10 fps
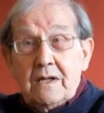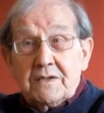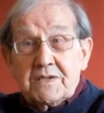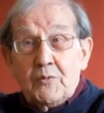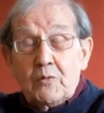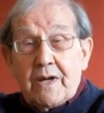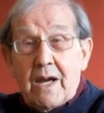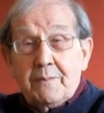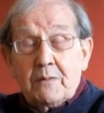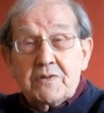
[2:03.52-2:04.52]
A small
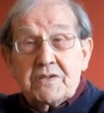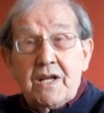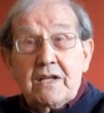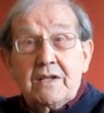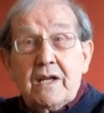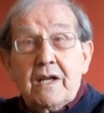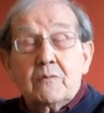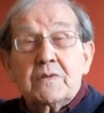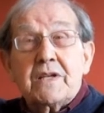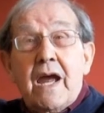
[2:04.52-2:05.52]
camp,
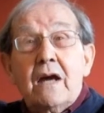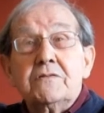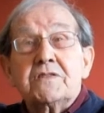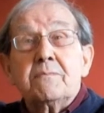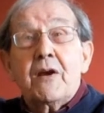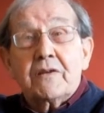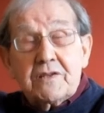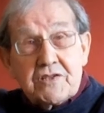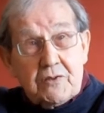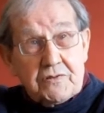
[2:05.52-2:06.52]
it housed
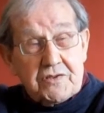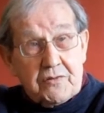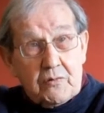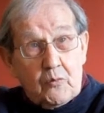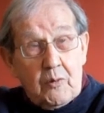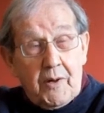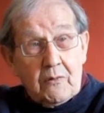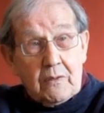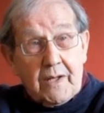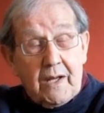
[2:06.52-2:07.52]
American soldiers during the war,
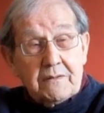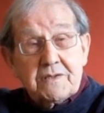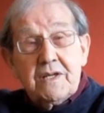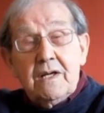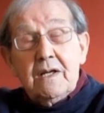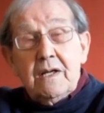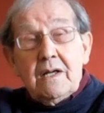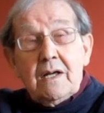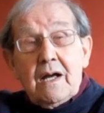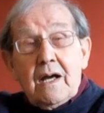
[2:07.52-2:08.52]
by all accounts,
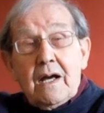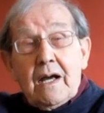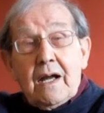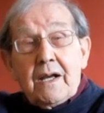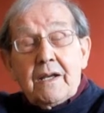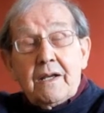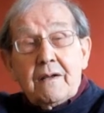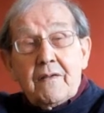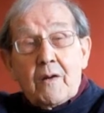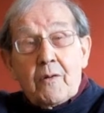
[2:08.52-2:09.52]

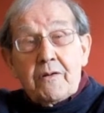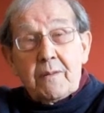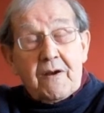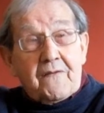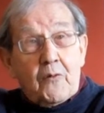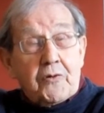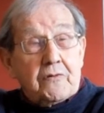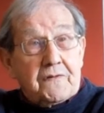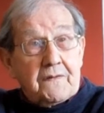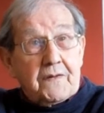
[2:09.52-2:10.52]
and there were only about
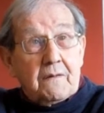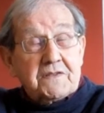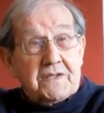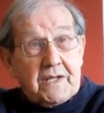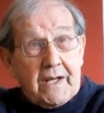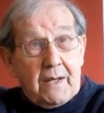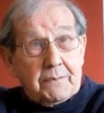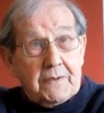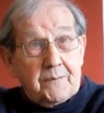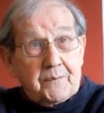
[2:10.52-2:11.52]
40 or 50 of us in the
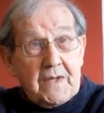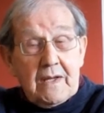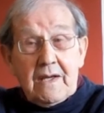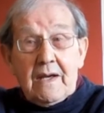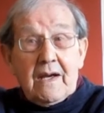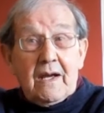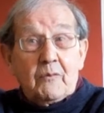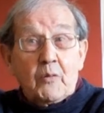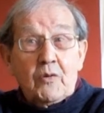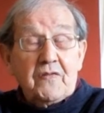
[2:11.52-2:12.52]
camp,
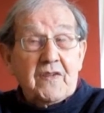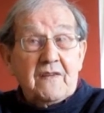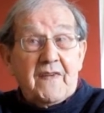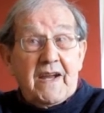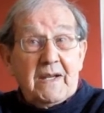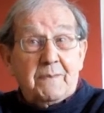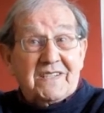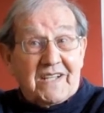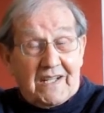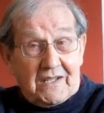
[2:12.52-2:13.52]
and we weren't there for any
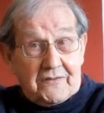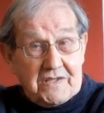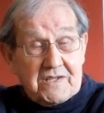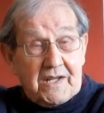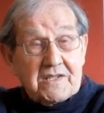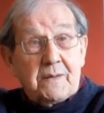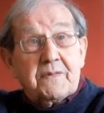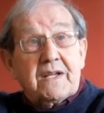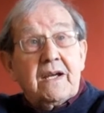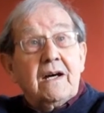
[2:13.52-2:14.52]
particular reason
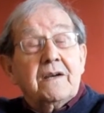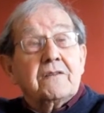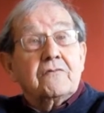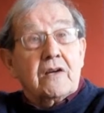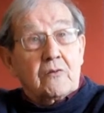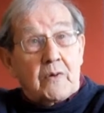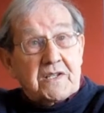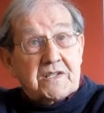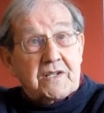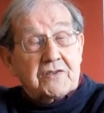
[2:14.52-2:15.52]
except to guard the
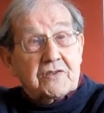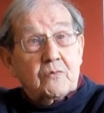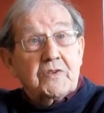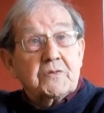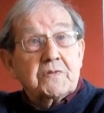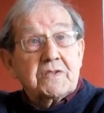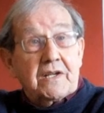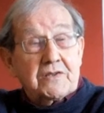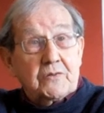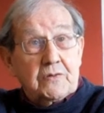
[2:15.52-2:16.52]
railway station, which was
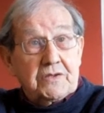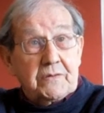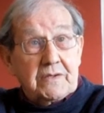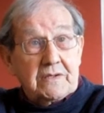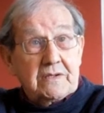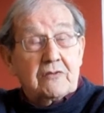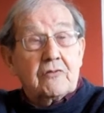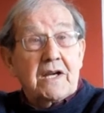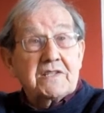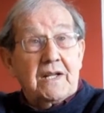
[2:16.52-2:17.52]
next door to
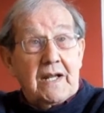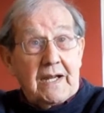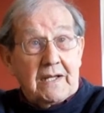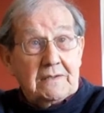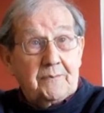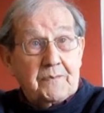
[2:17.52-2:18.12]
it, Ras El Ain.